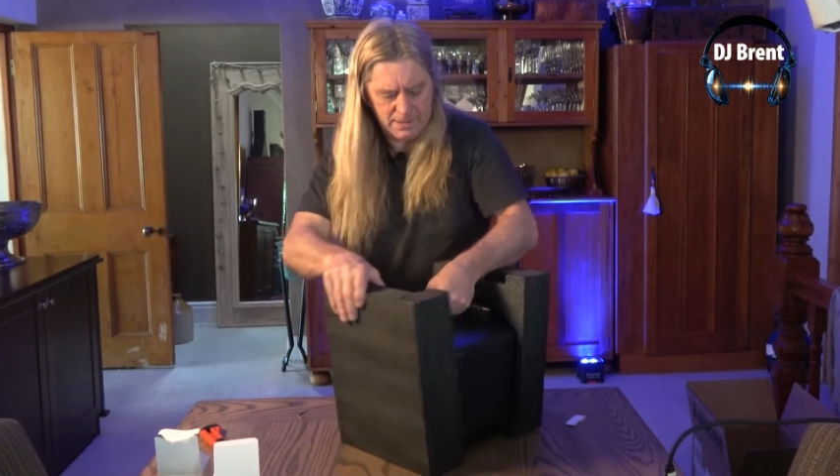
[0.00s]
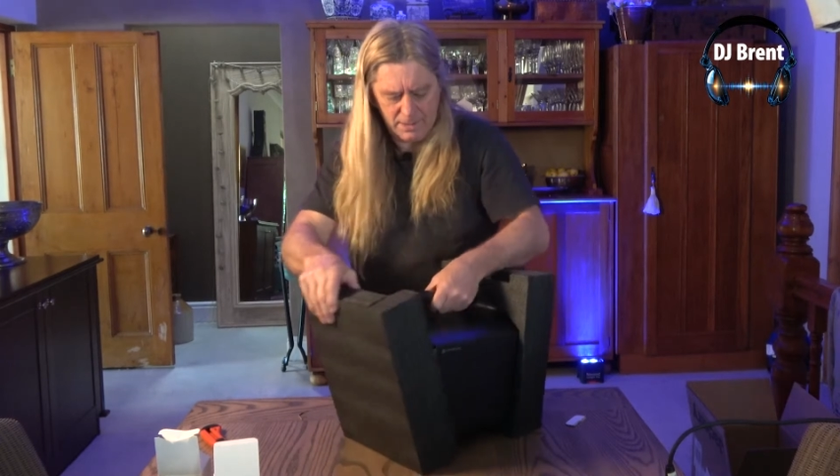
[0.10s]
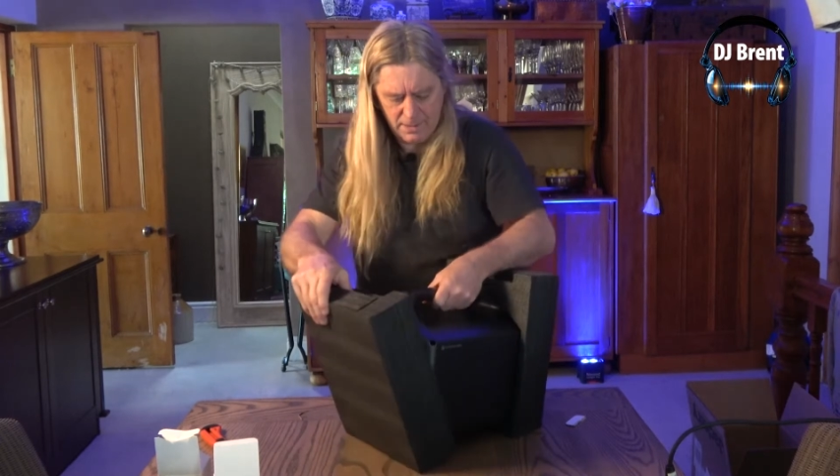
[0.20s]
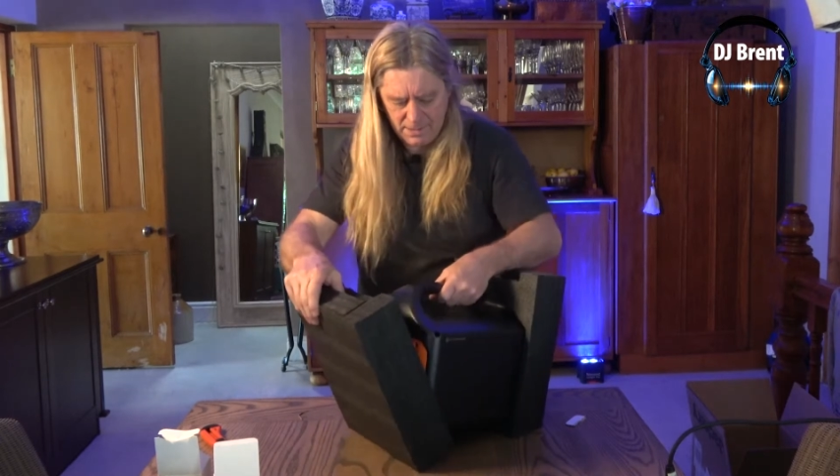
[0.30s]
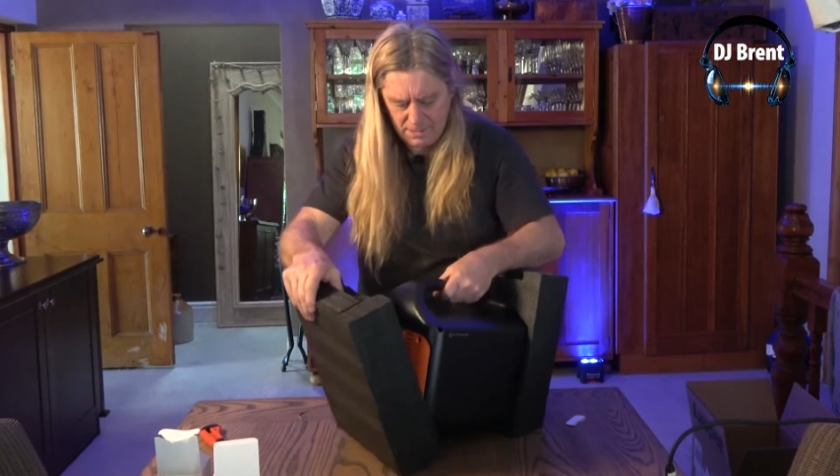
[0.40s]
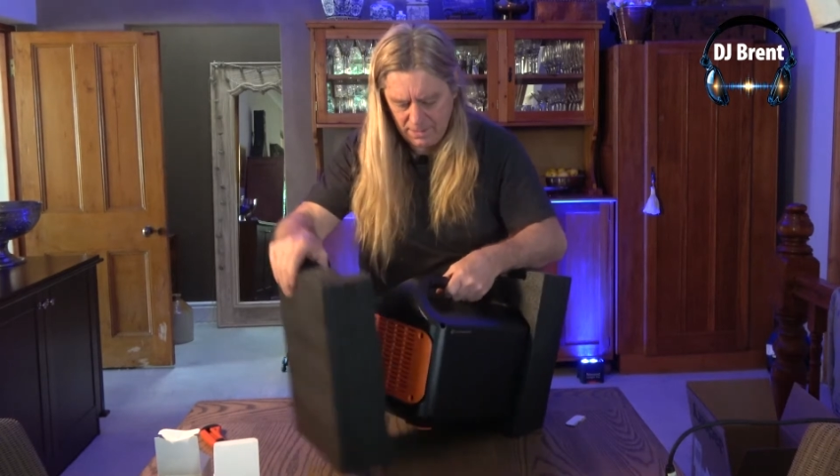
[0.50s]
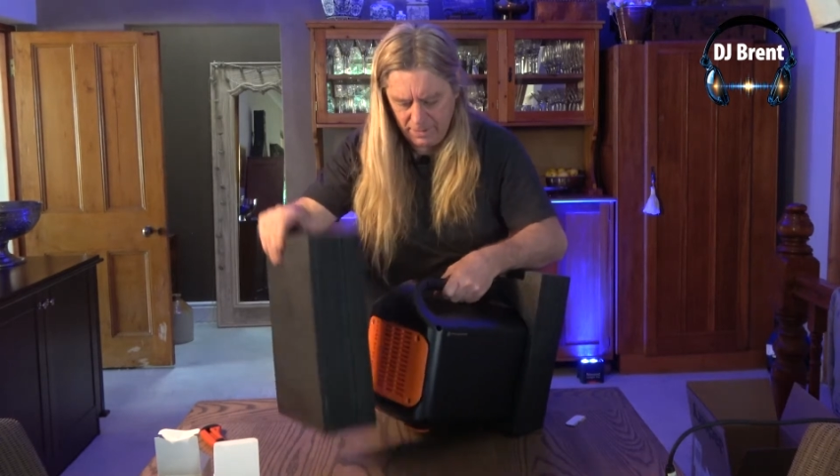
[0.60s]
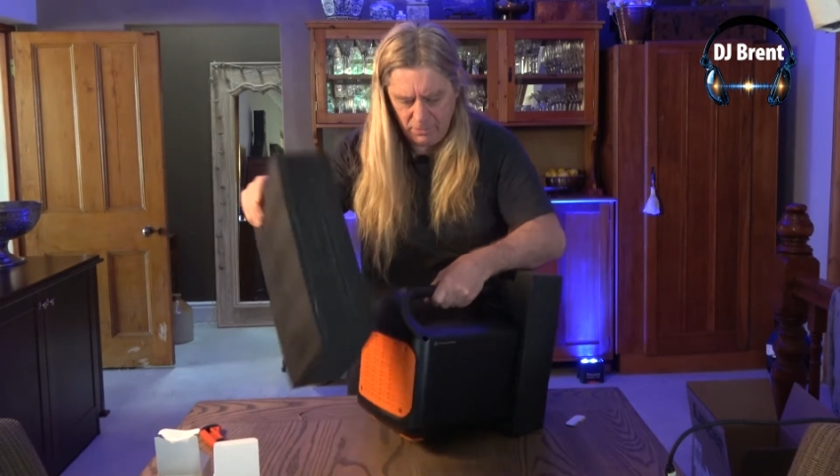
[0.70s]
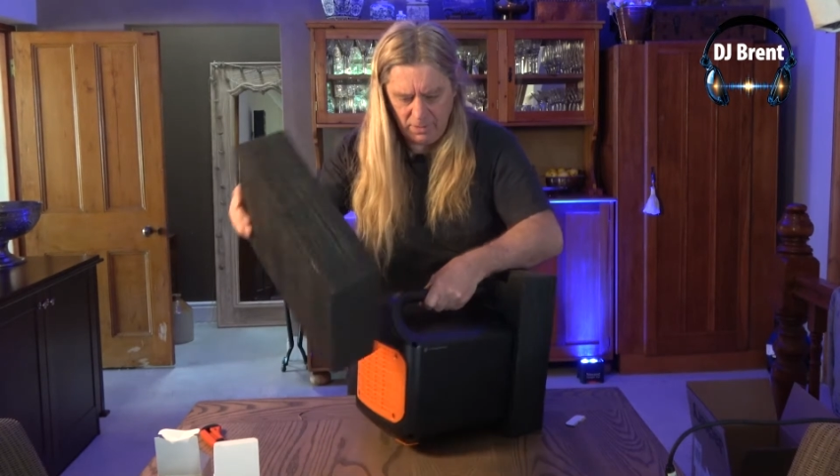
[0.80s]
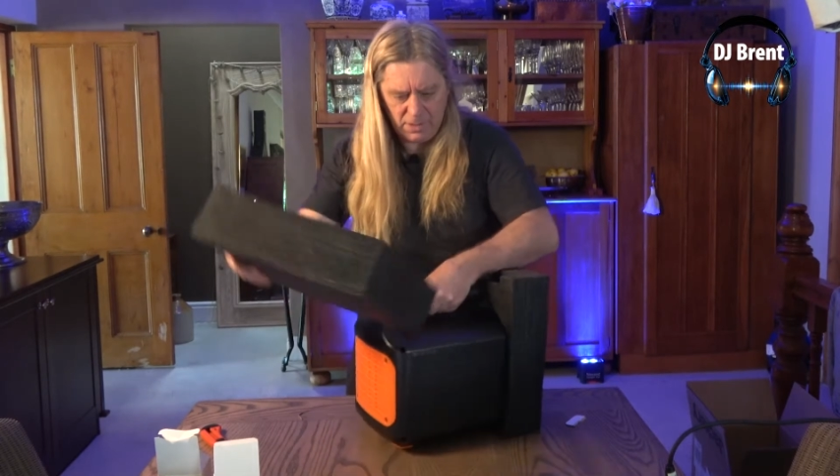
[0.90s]
Let's
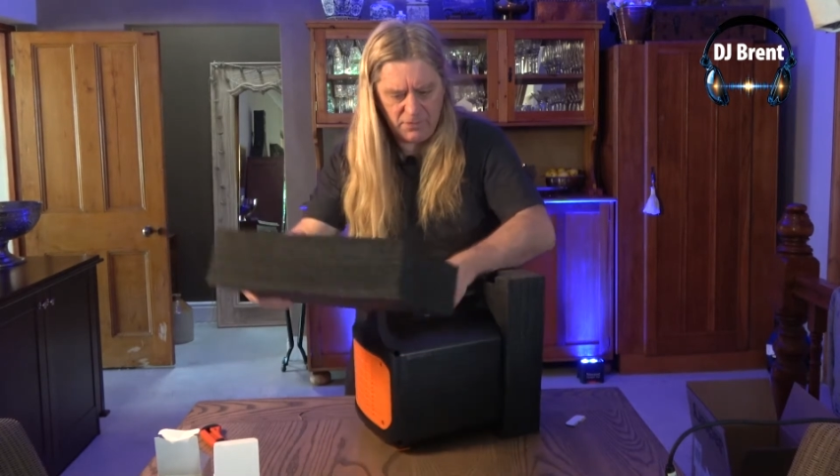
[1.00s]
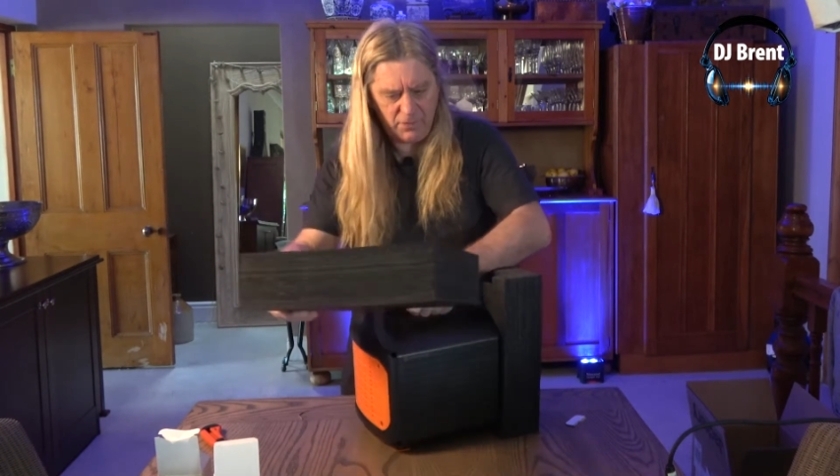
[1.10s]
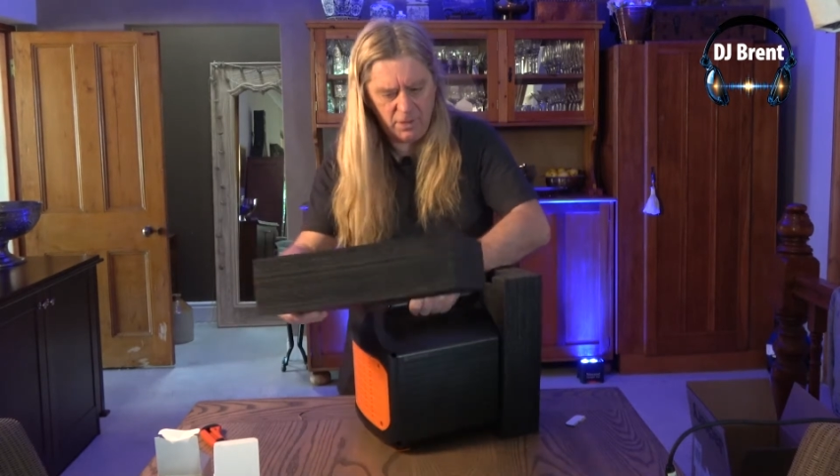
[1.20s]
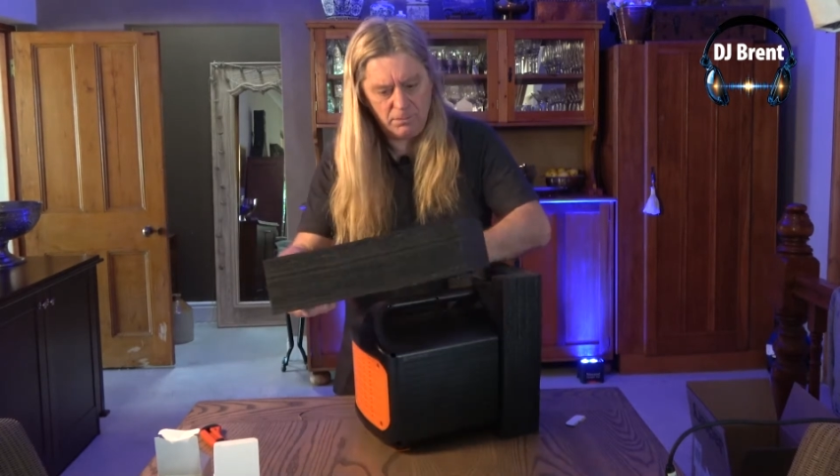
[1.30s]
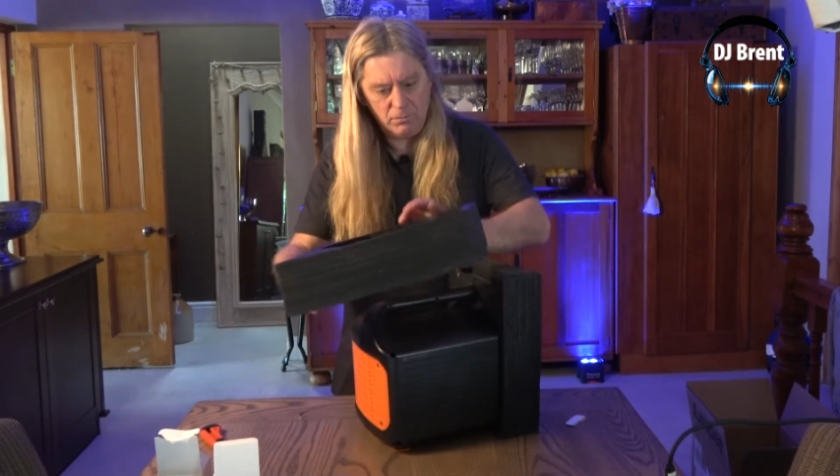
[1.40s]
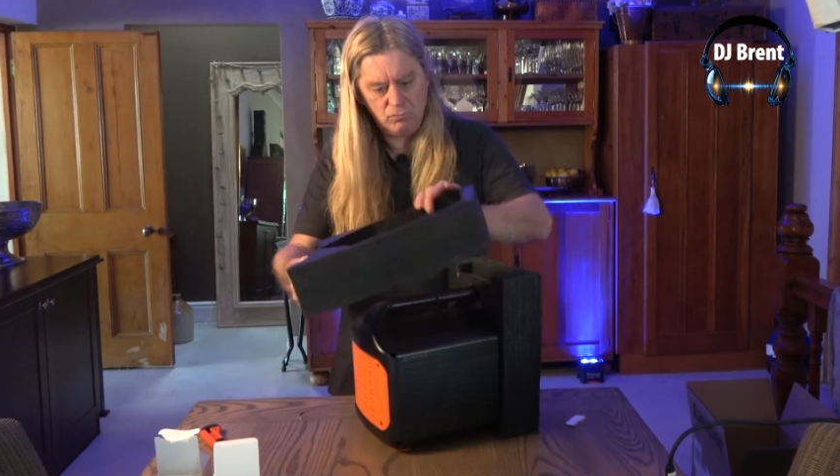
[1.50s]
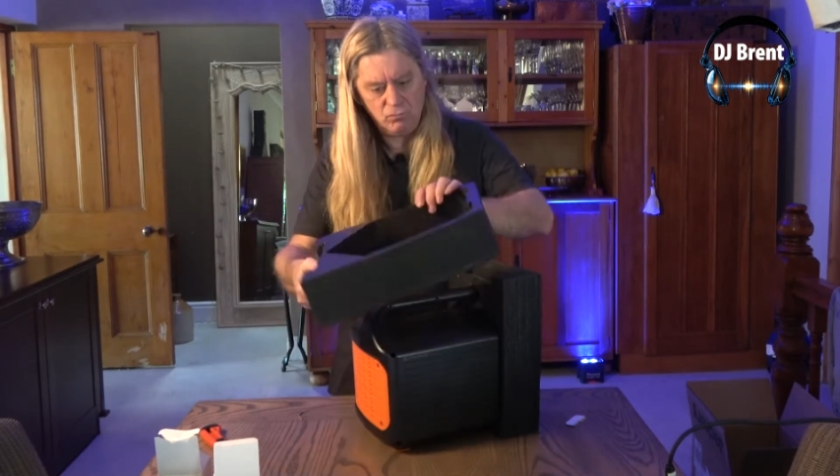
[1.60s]
get rid of this foam.